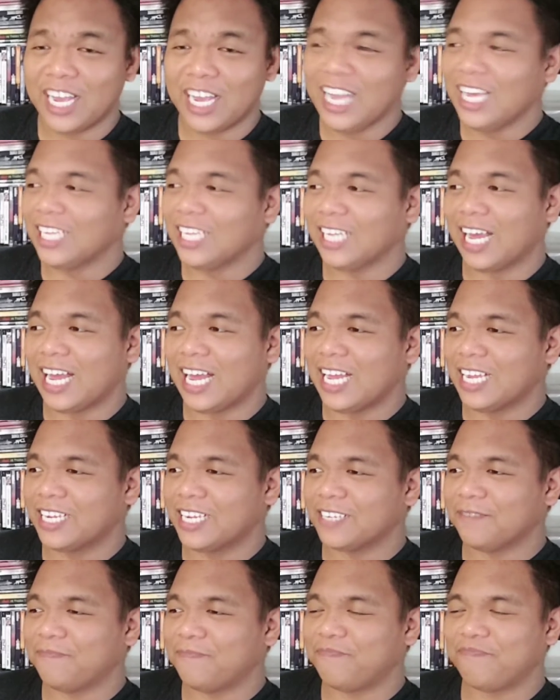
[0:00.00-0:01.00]
Like,
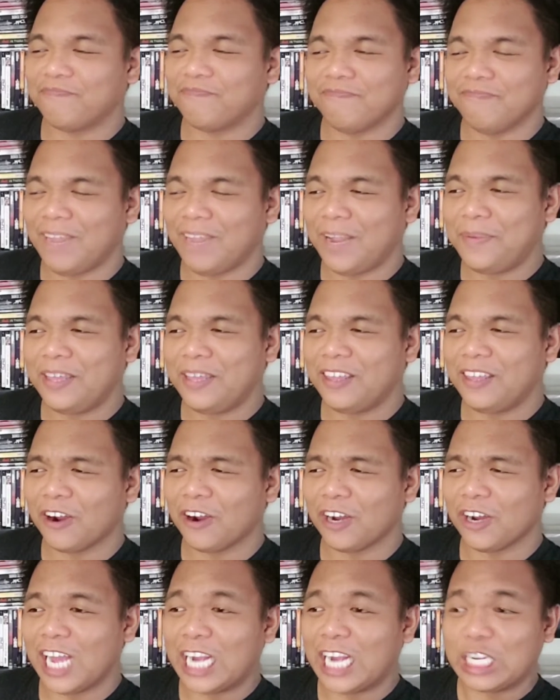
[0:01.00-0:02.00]
maybe there are
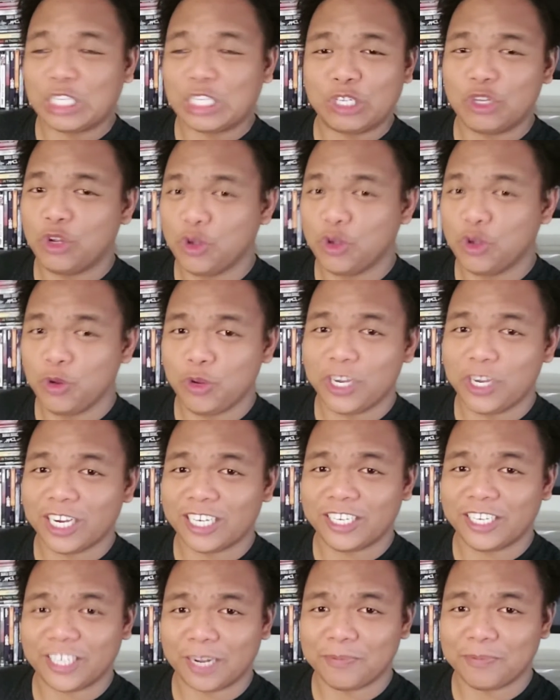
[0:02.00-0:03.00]
like two good
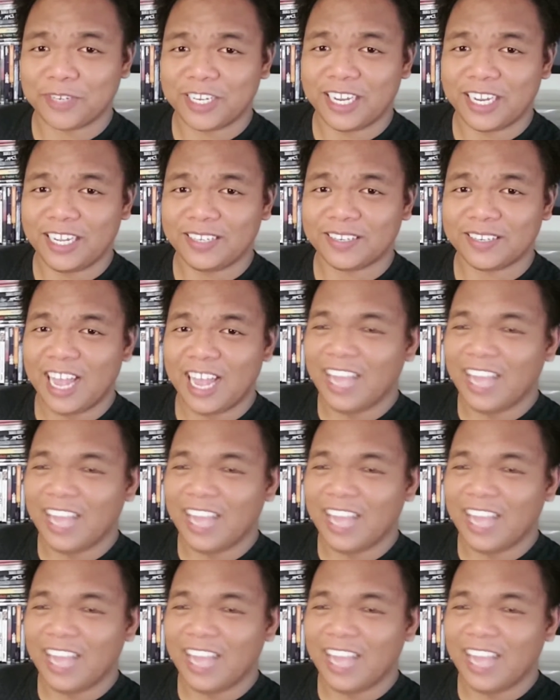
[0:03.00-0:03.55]
jump scenes